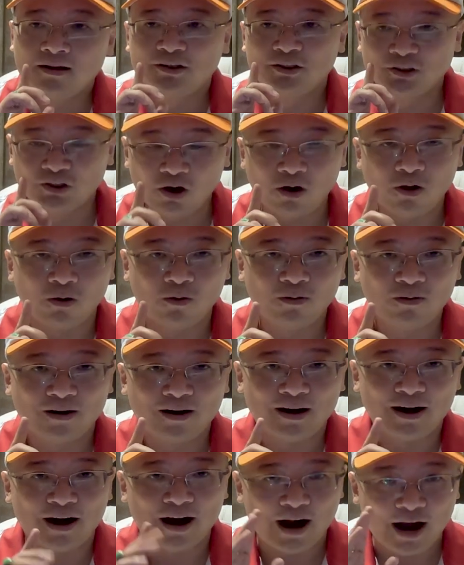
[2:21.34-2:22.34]
So
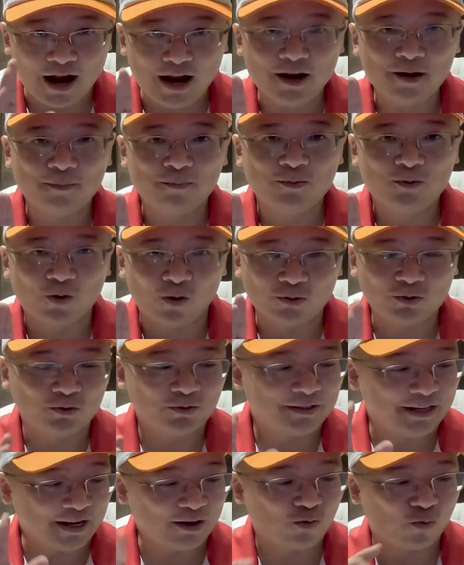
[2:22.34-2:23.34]
I'm going to
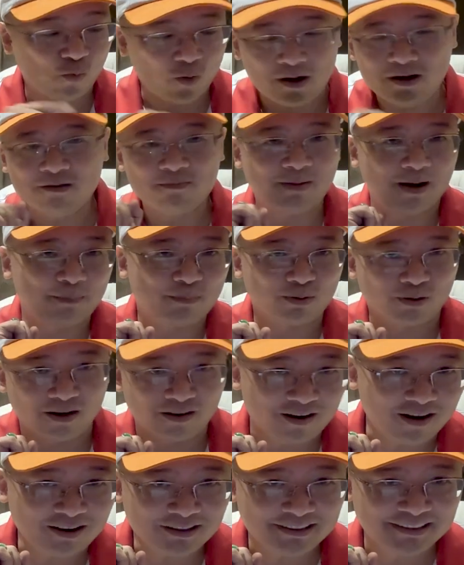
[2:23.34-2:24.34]
take one of my
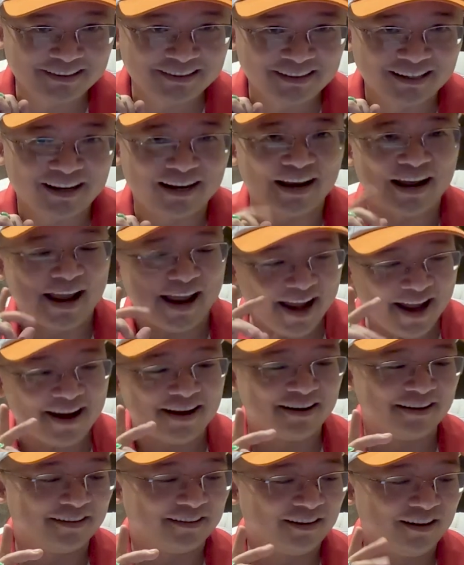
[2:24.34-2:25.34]
products
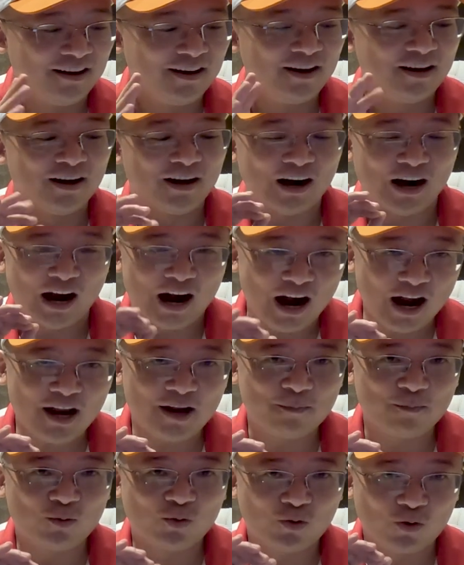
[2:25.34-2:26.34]
and
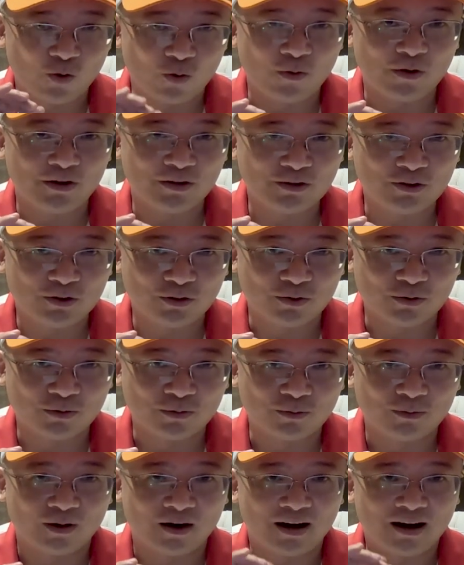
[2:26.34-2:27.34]
I'm going
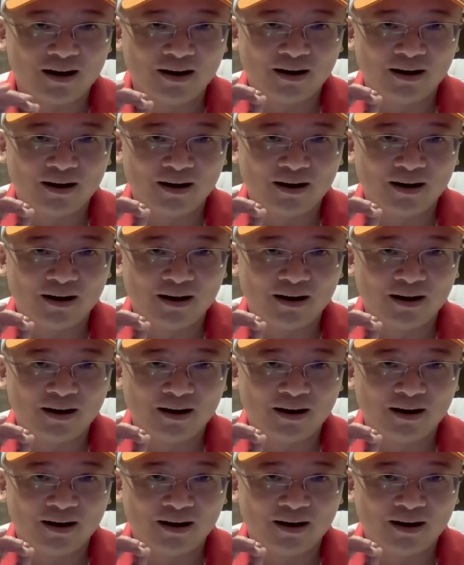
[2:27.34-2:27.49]
to